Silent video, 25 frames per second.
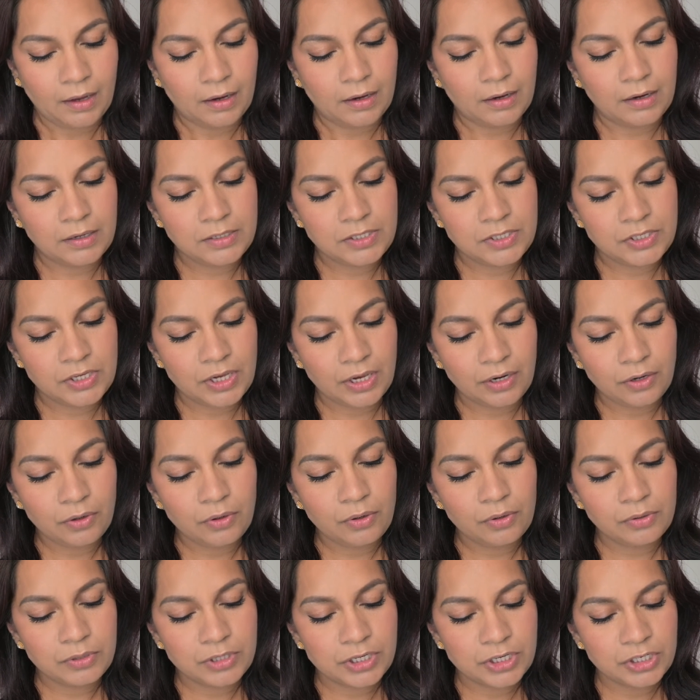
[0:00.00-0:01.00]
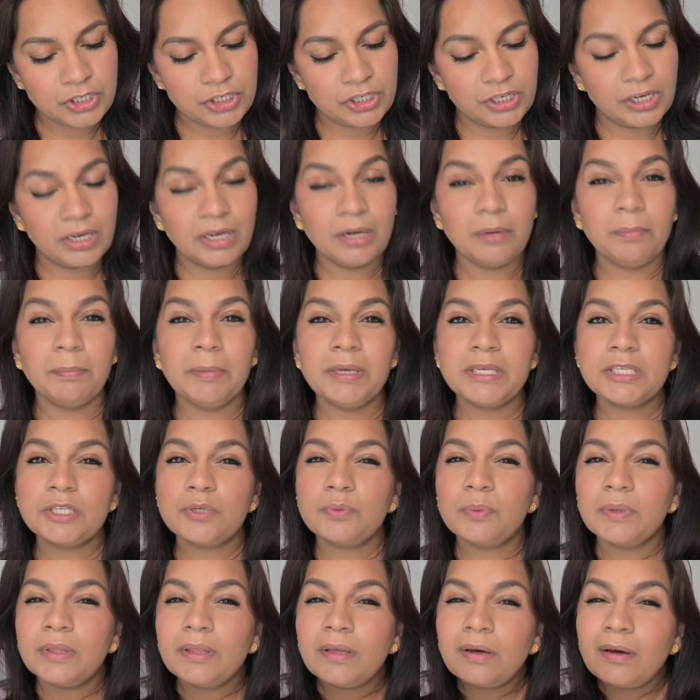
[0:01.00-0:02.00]
a terracotta shade
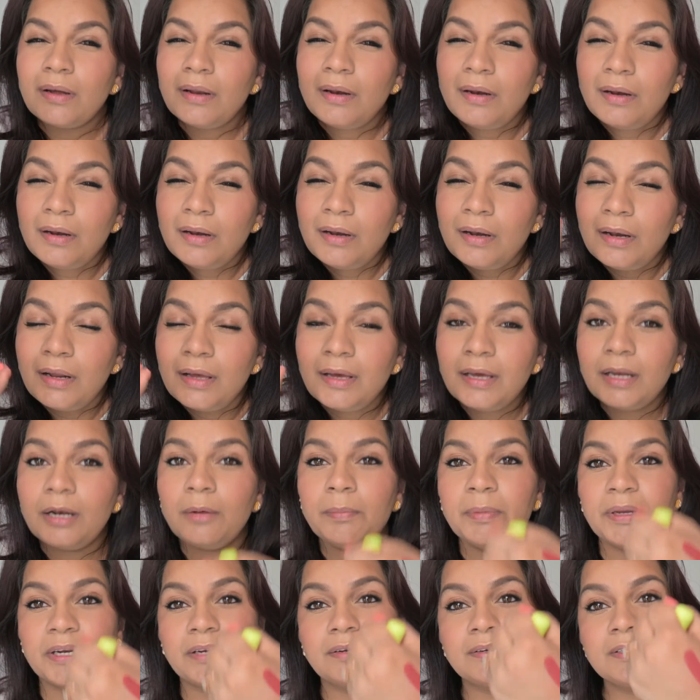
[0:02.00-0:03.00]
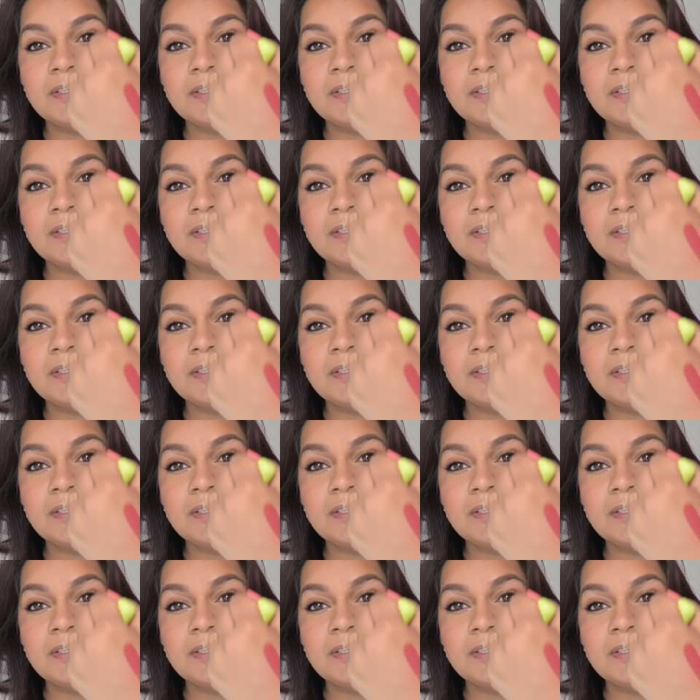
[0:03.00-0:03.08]
mixed with a little bit, a